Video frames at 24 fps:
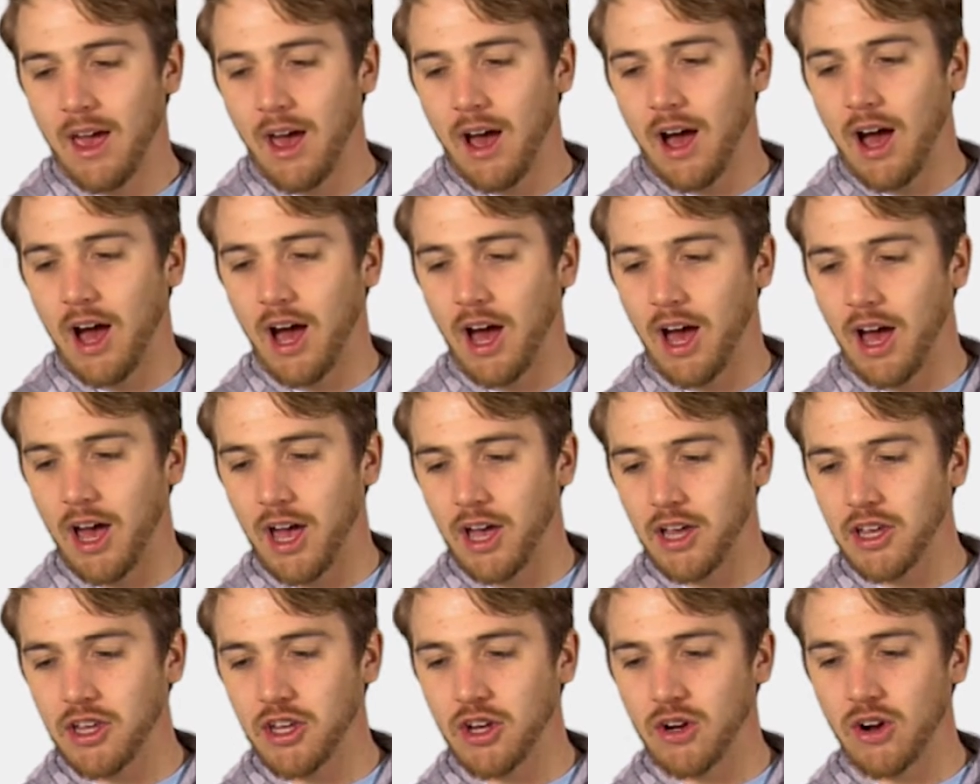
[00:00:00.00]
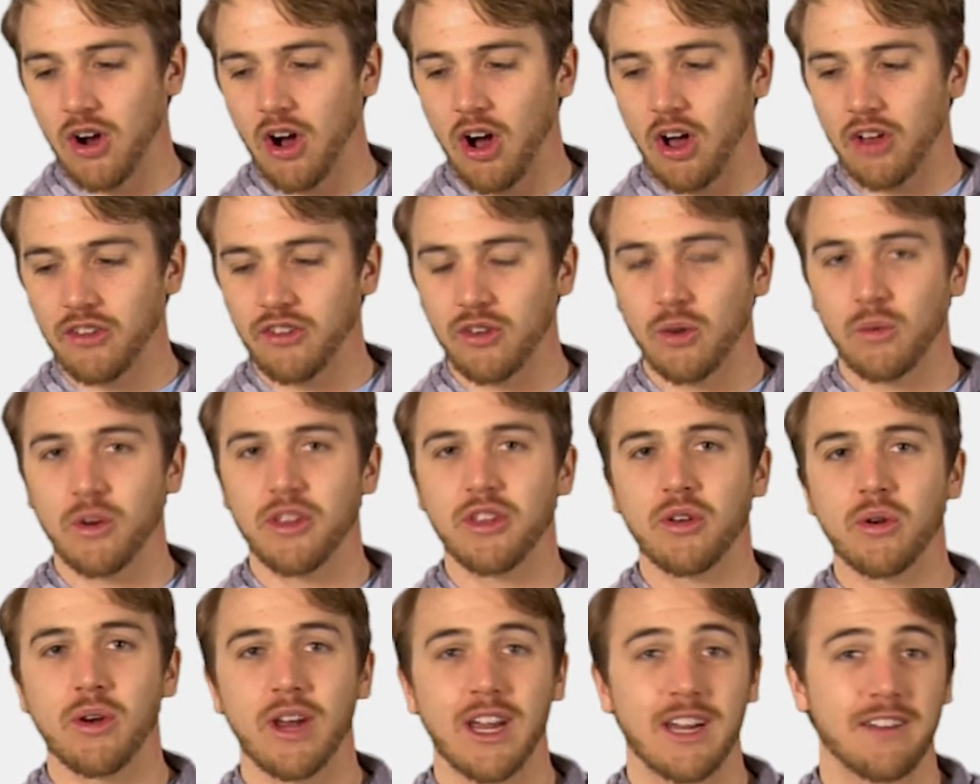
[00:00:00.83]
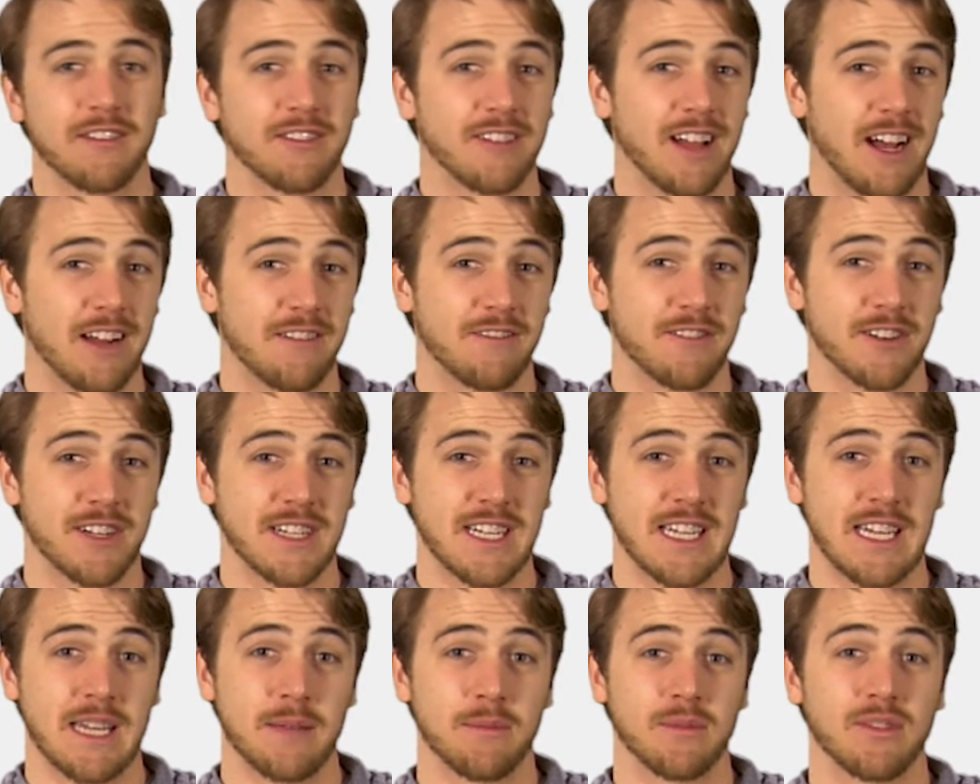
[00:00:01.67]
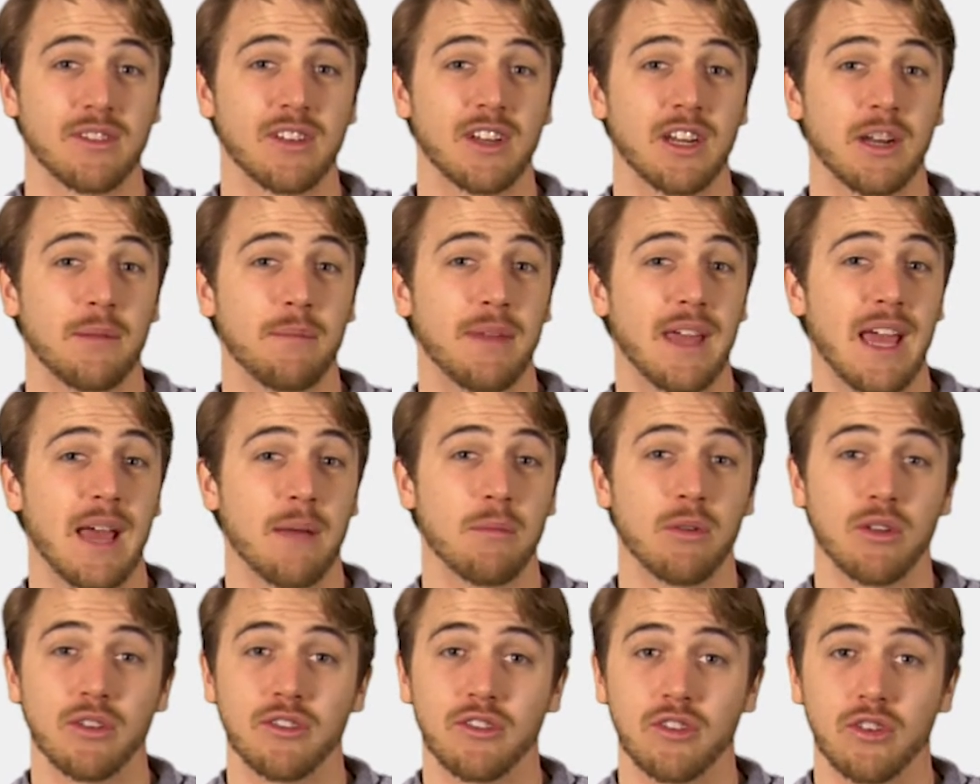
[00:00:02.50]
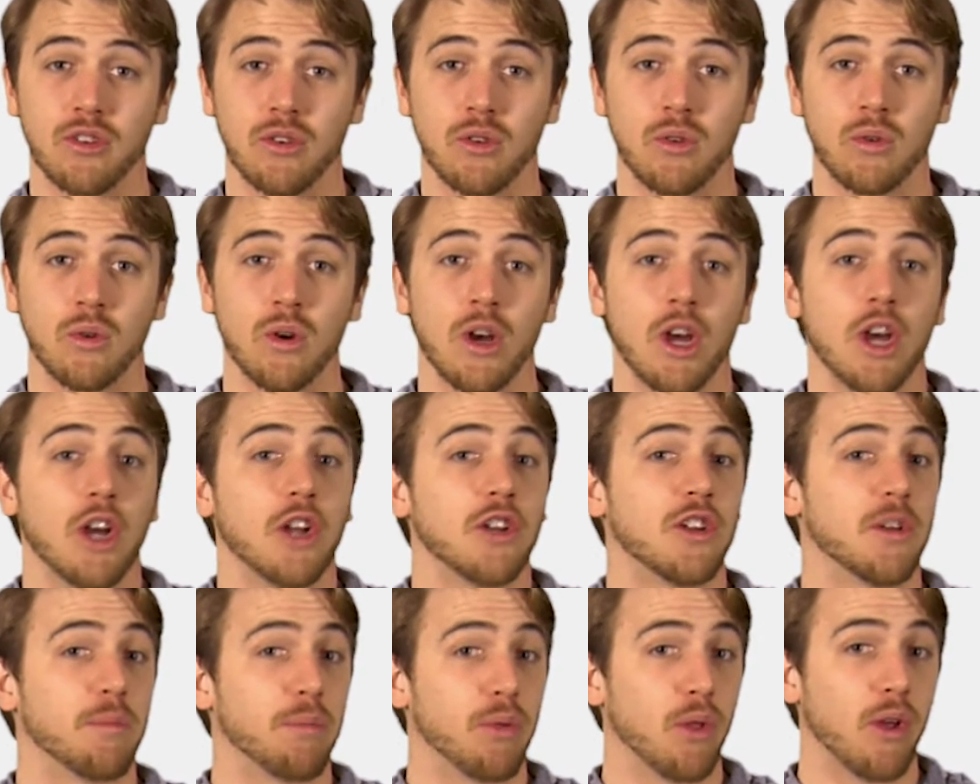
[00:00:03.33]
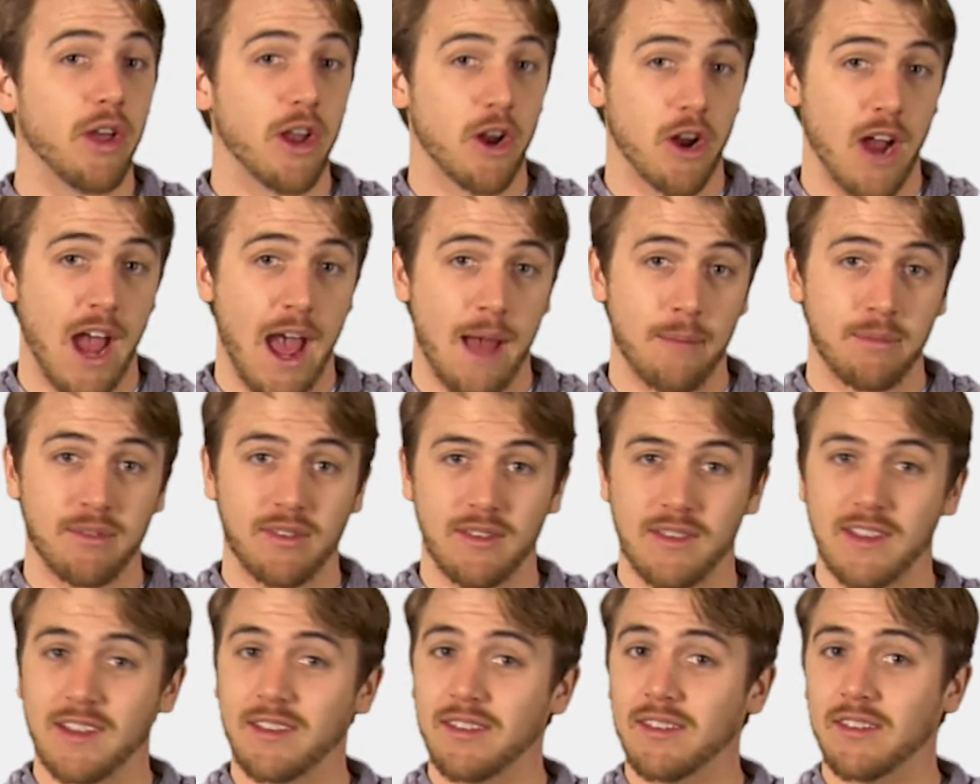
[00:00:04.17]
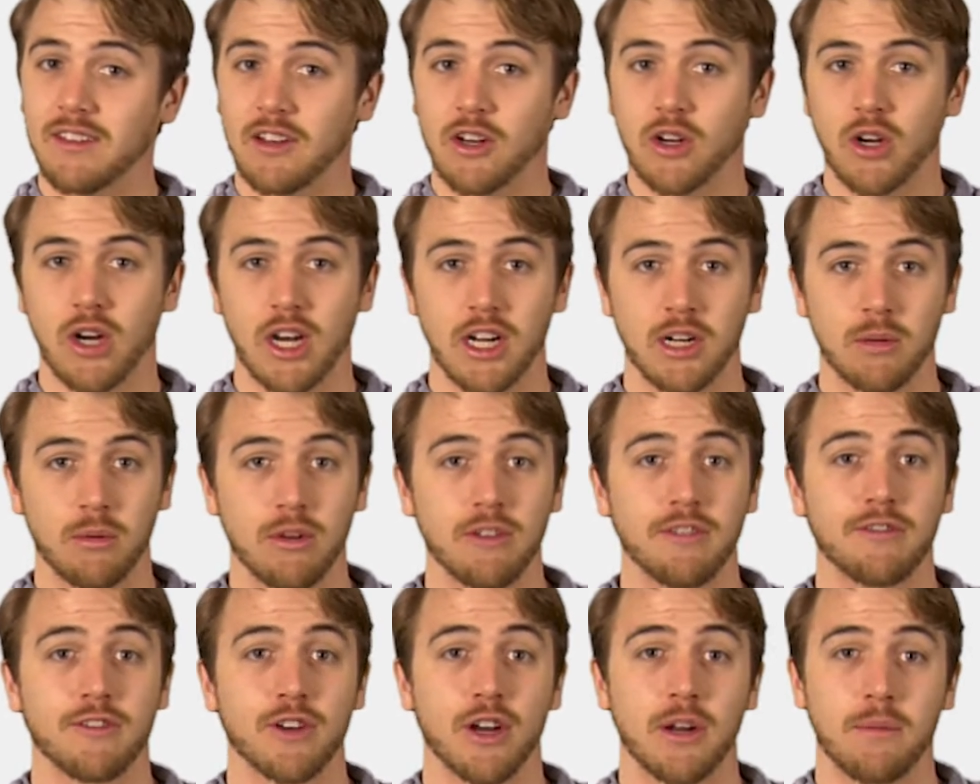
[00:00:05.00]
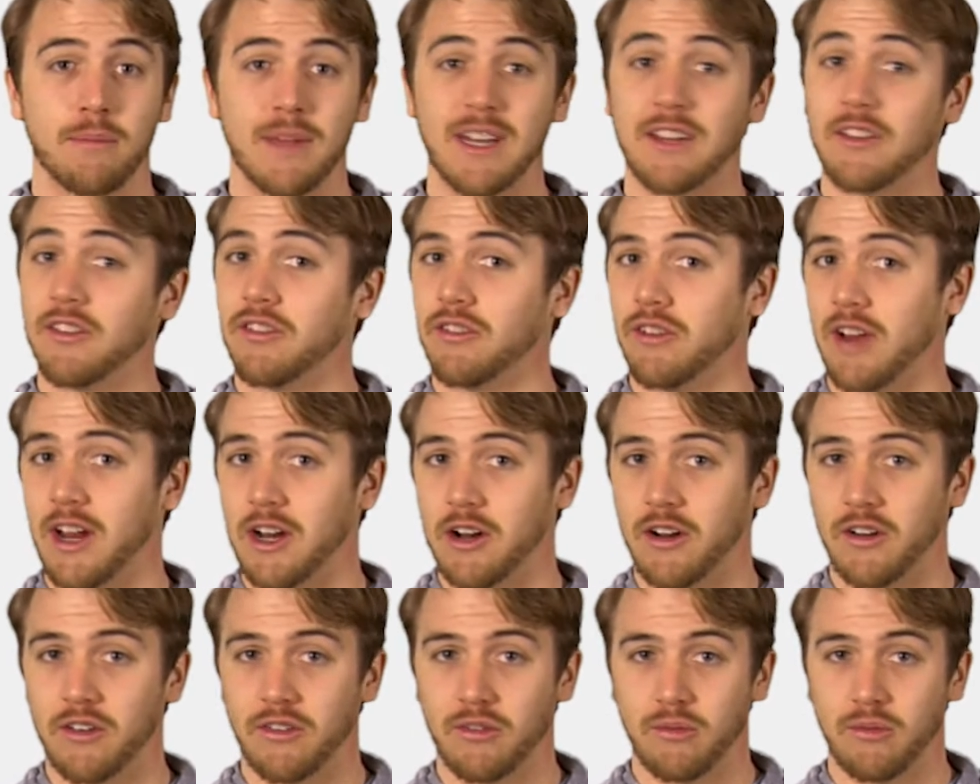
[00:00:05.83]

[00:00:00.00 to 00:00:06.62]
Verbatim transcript: Uh, you're also with Creative Cloud for Teams going to be able to deploy your apps. And this is incredible for administrators.